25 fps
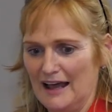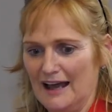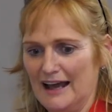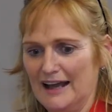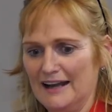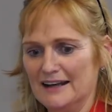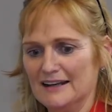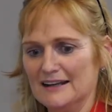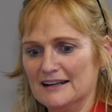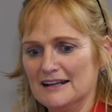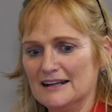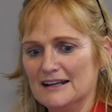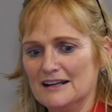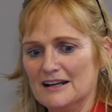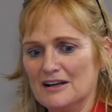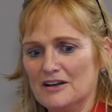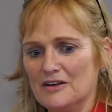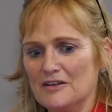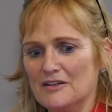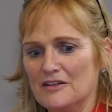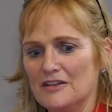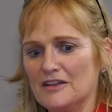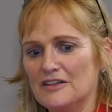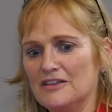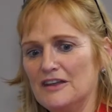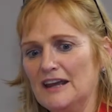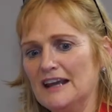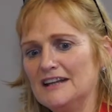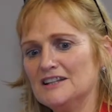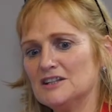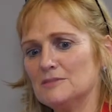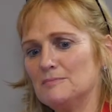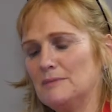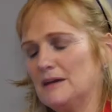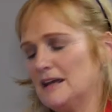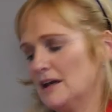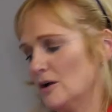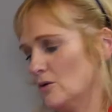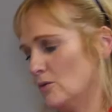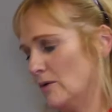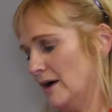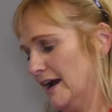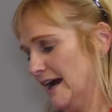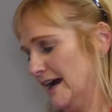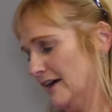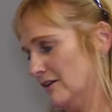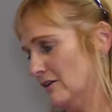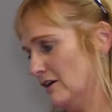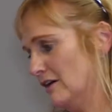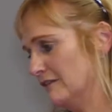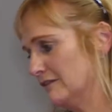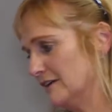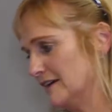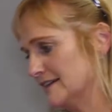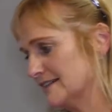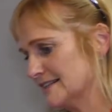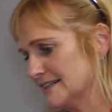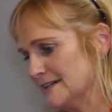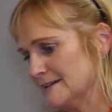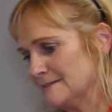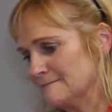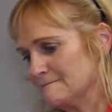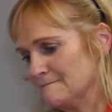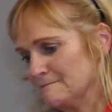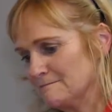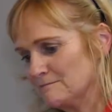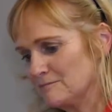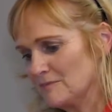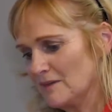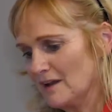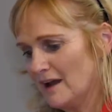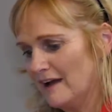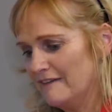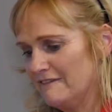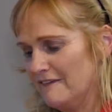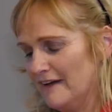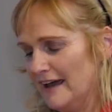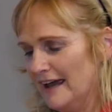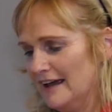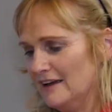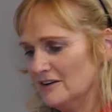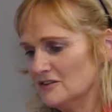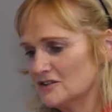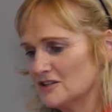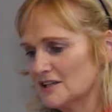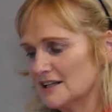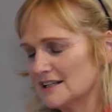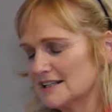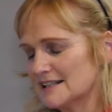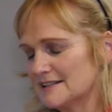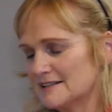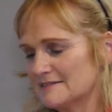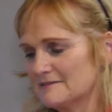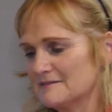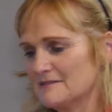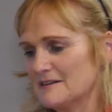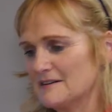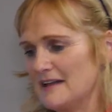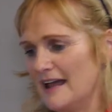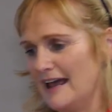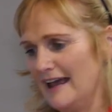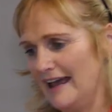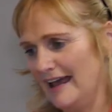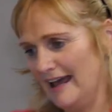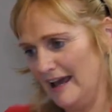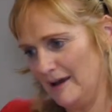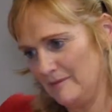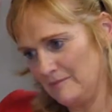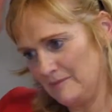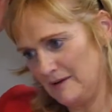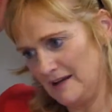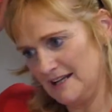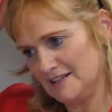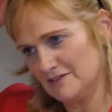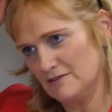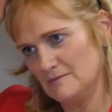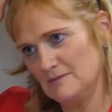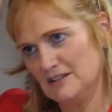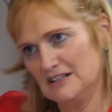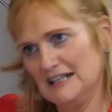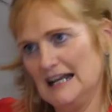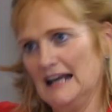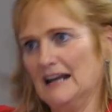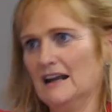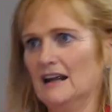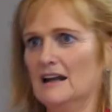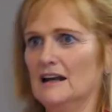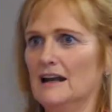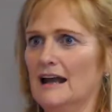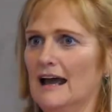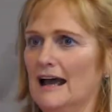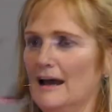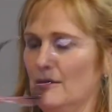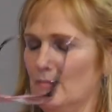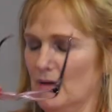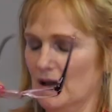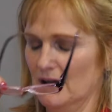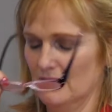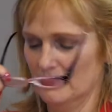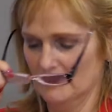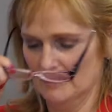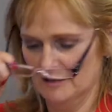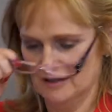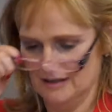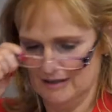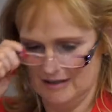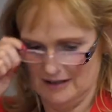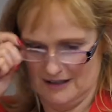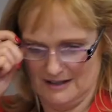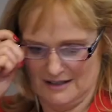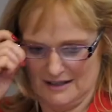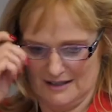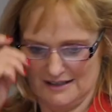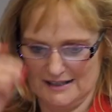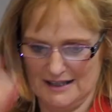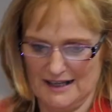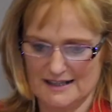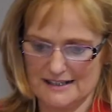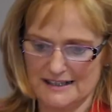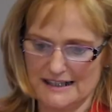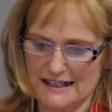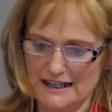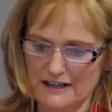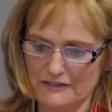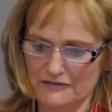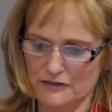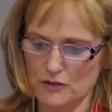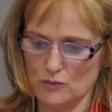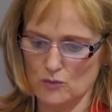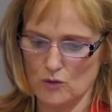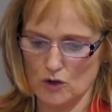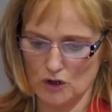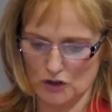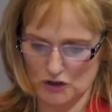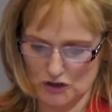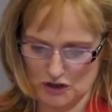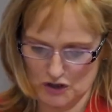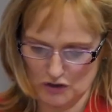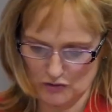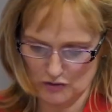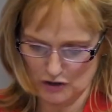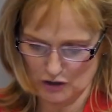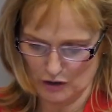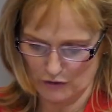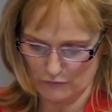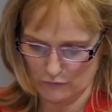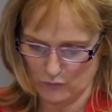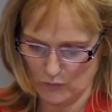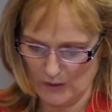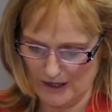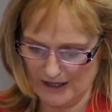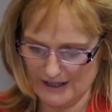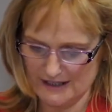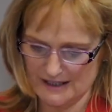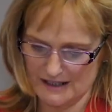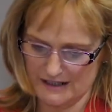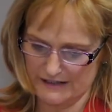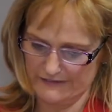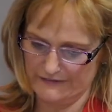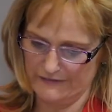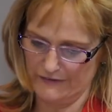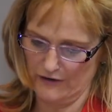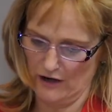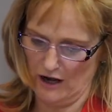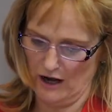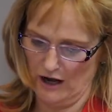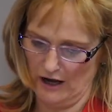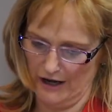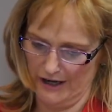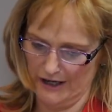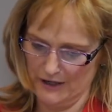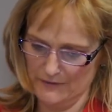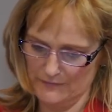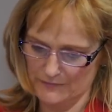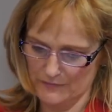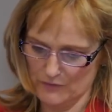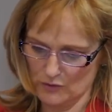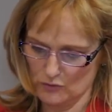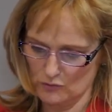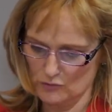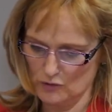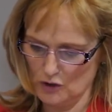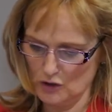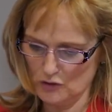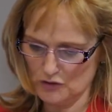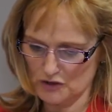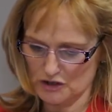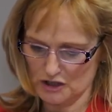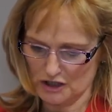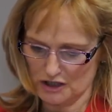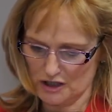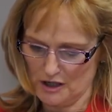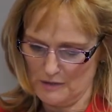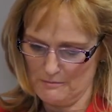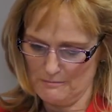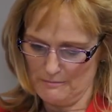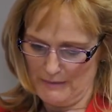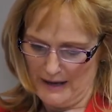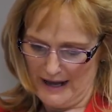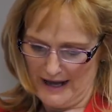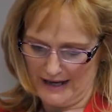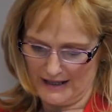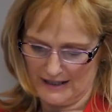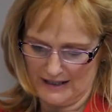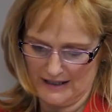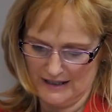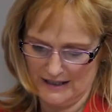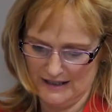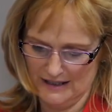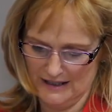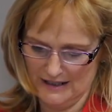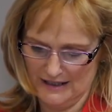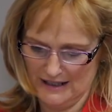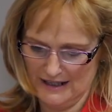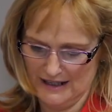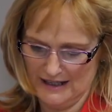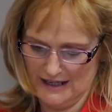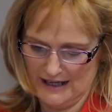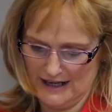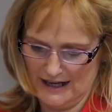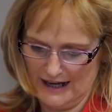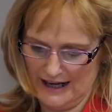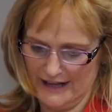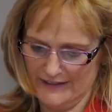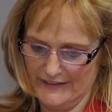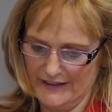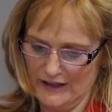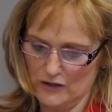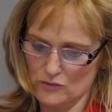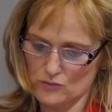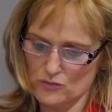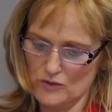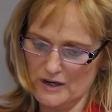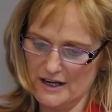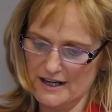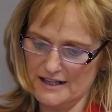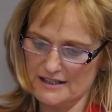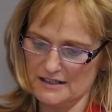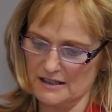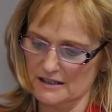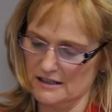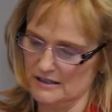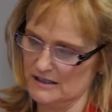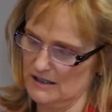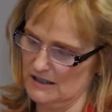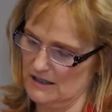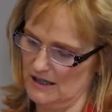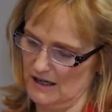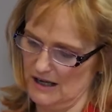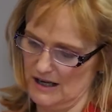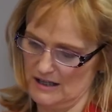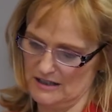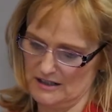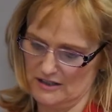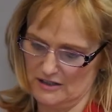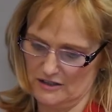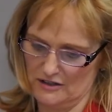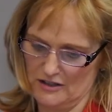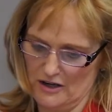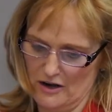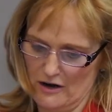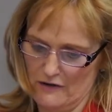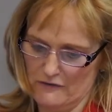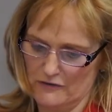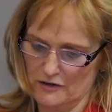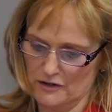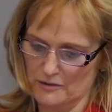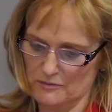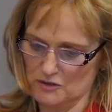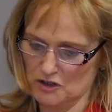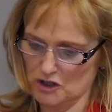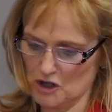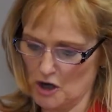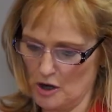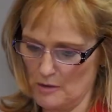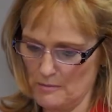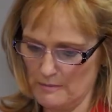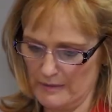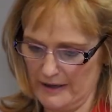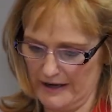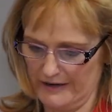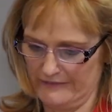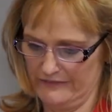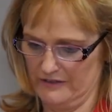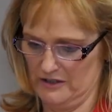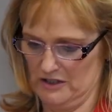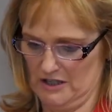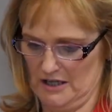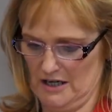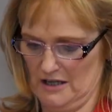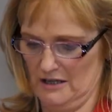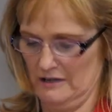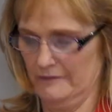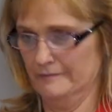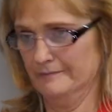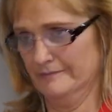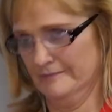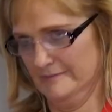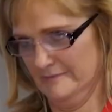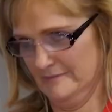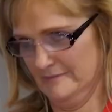And the thing to be aware of is, I found this piece from the Dalai Lama. It says, give the ones you love wings to fly, roots to come back, and then reasons, and I edited, for them to come back for dinner.